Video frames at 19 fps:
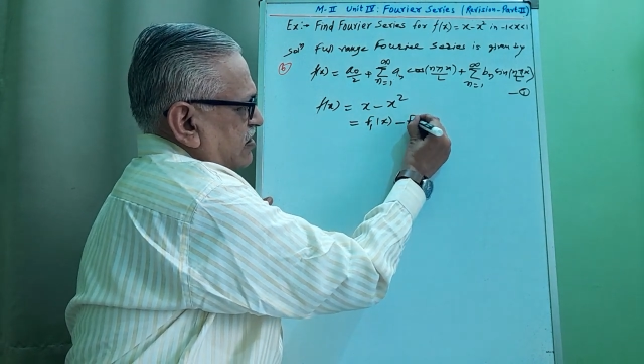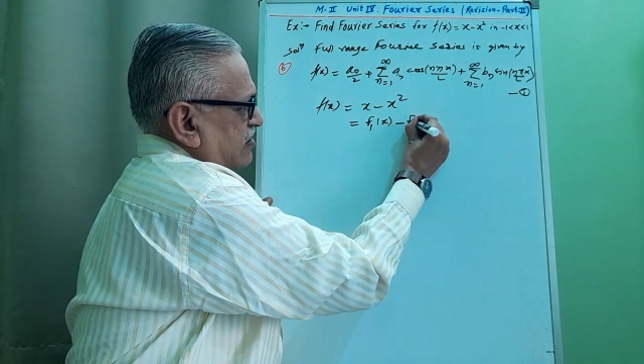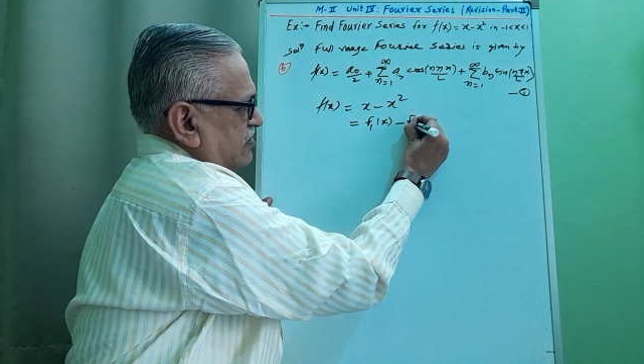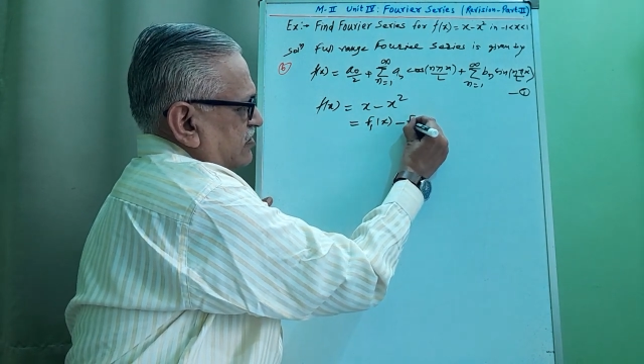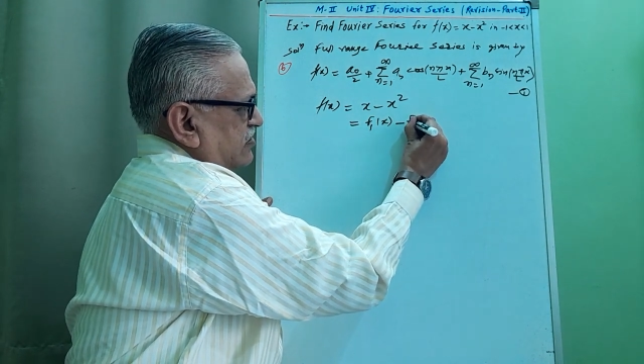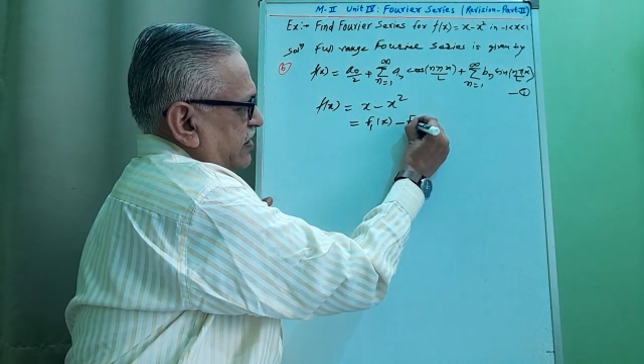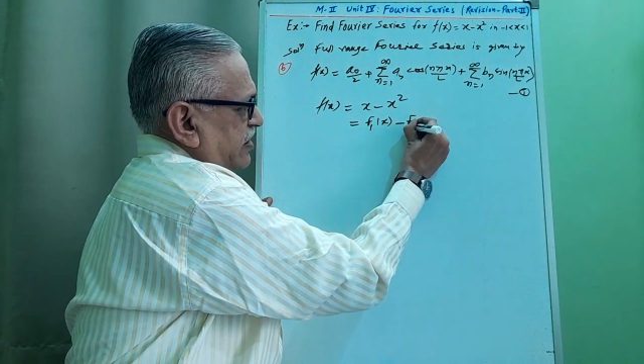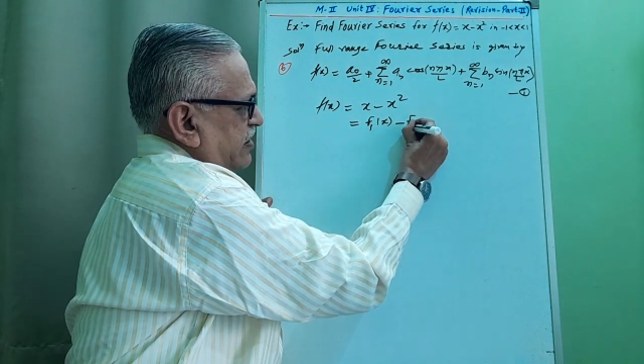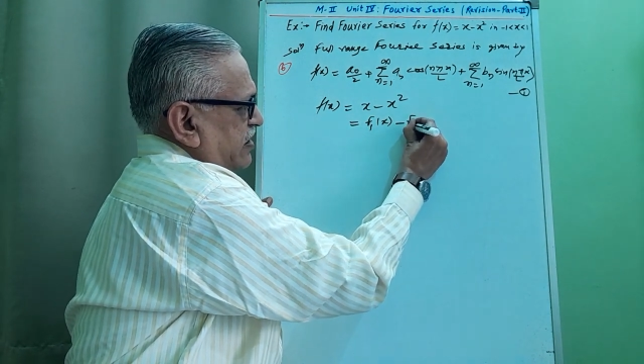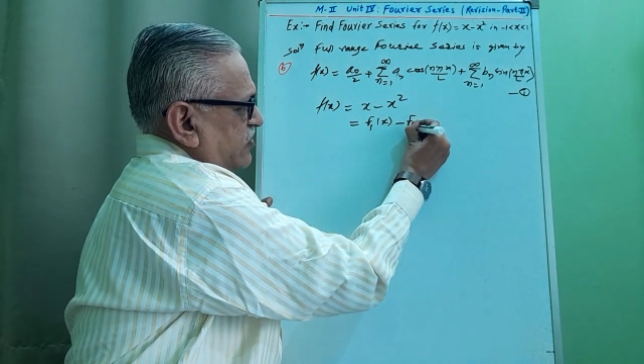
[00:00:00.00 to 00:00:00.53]

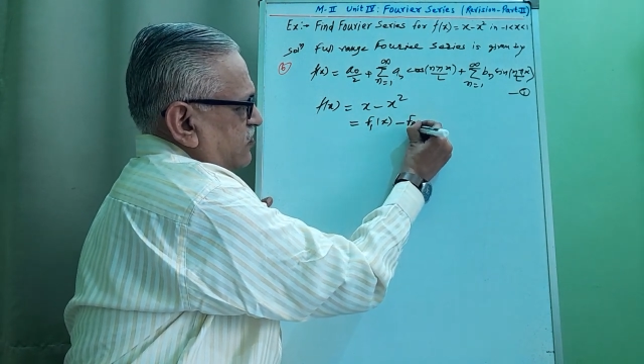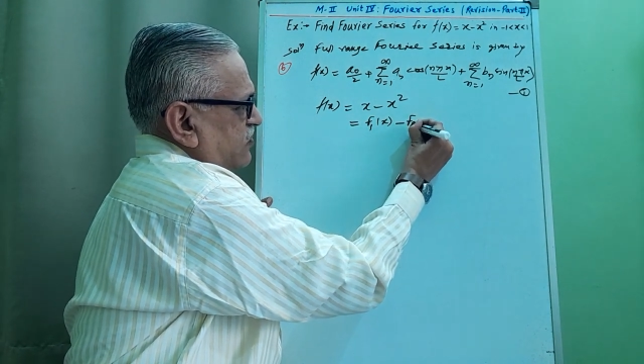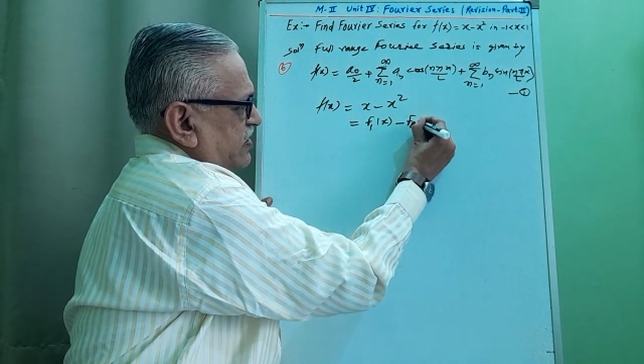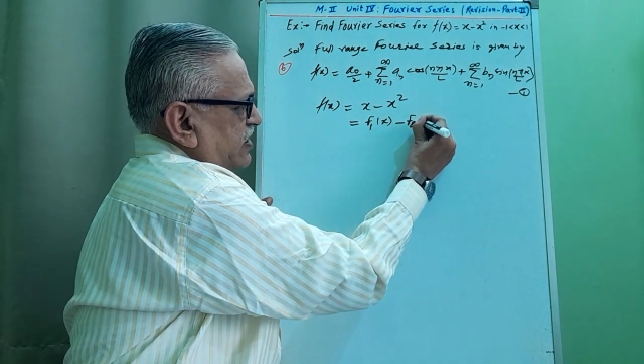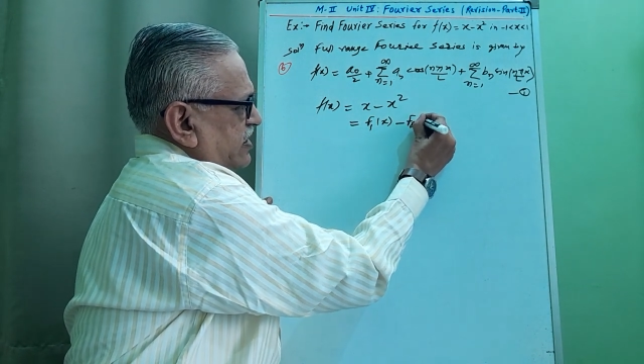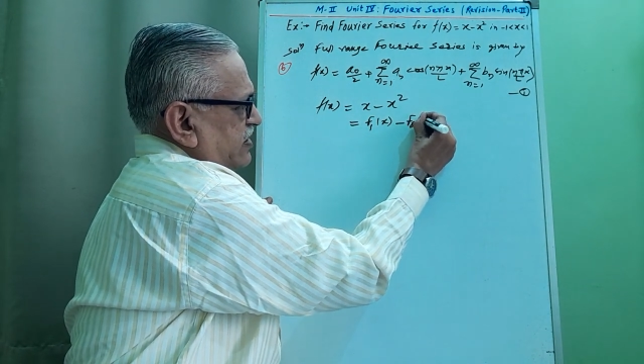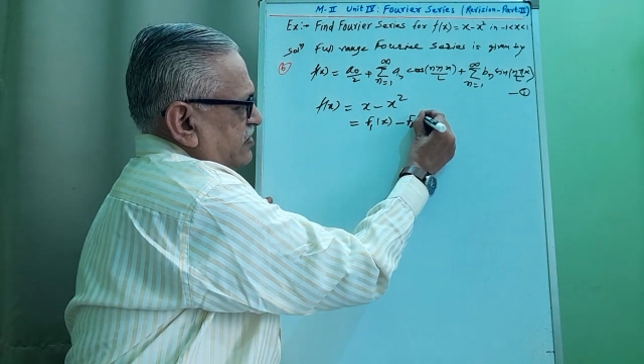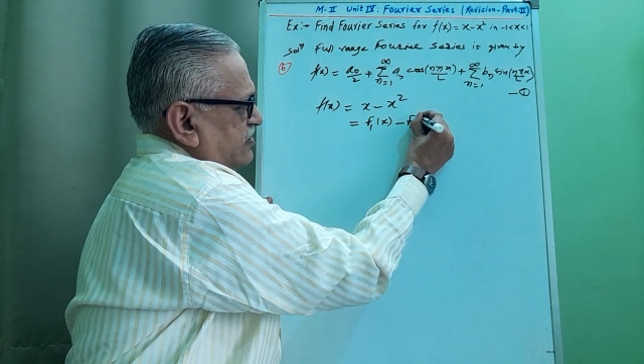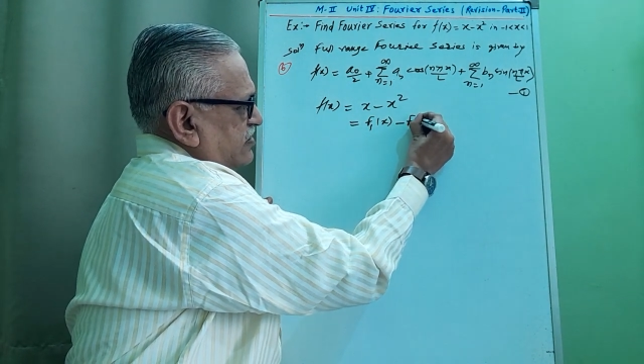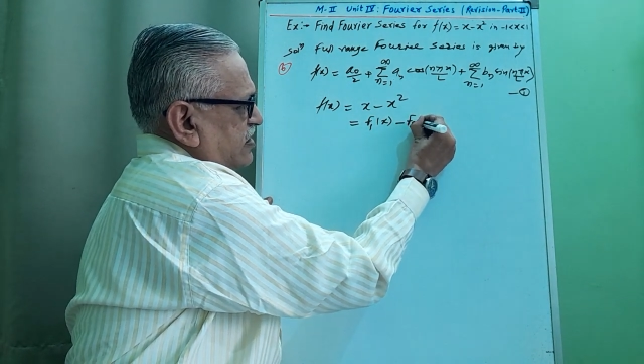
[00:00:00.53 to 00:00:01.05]
second one
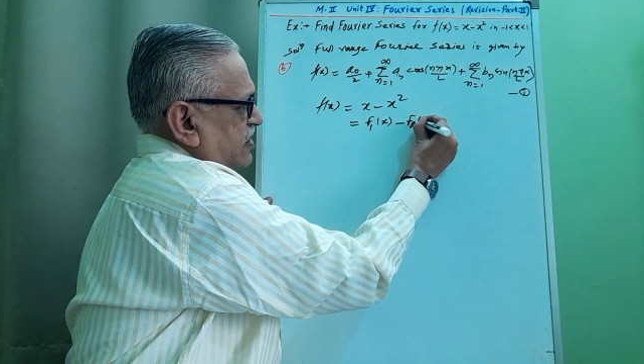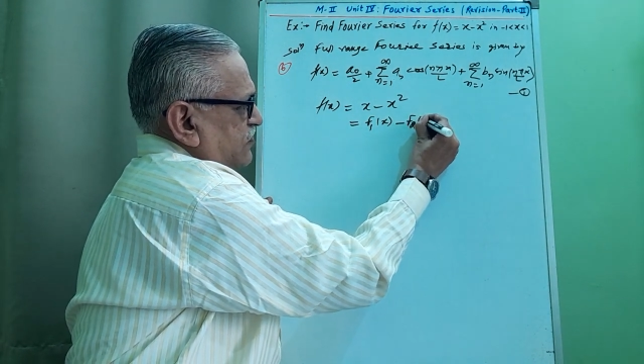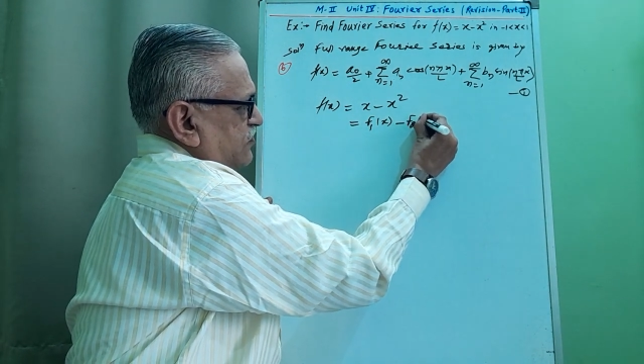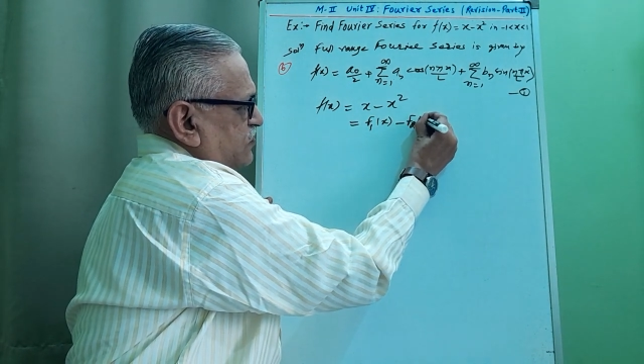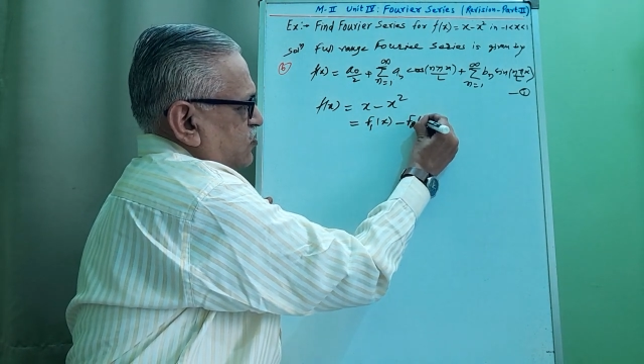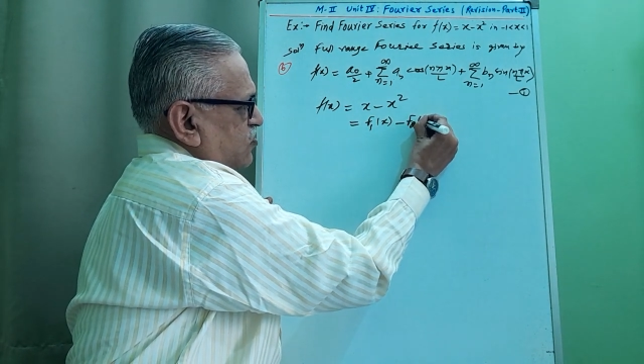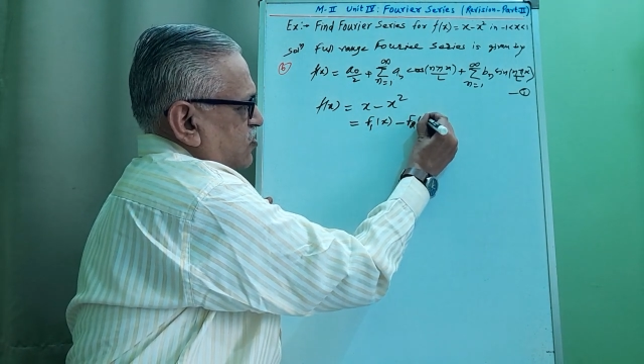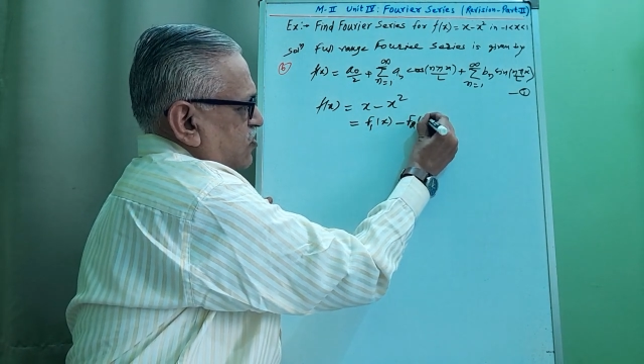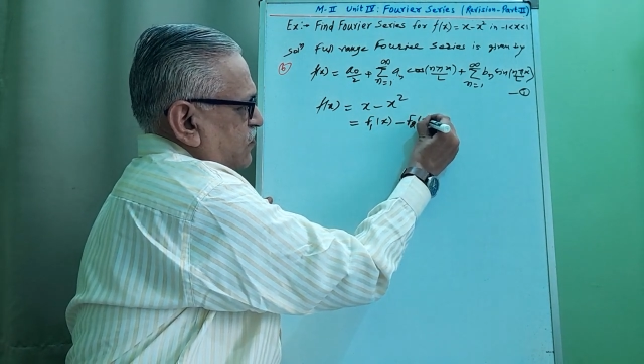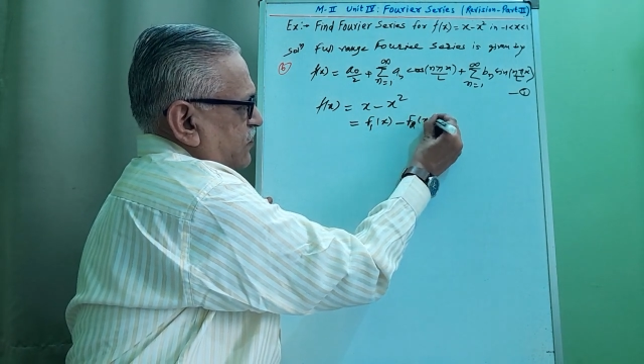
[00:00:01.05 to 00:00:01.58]
is f2
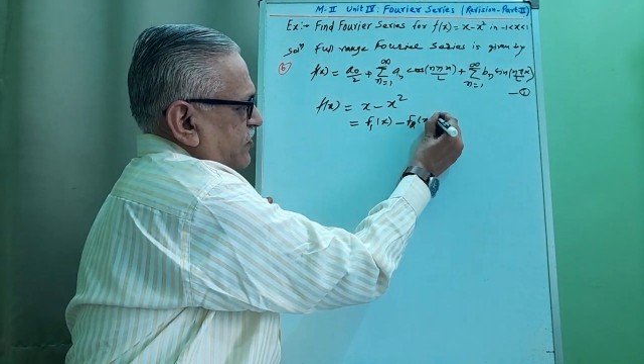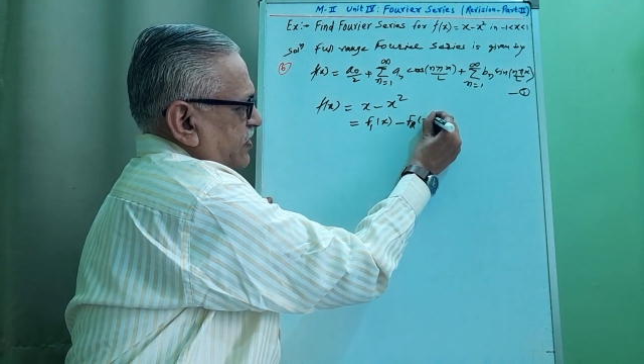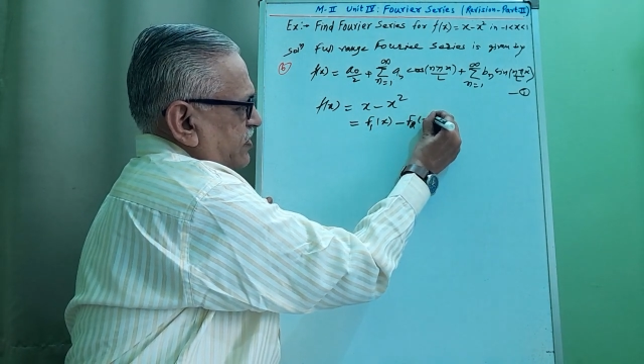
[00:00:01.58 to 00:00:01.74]
of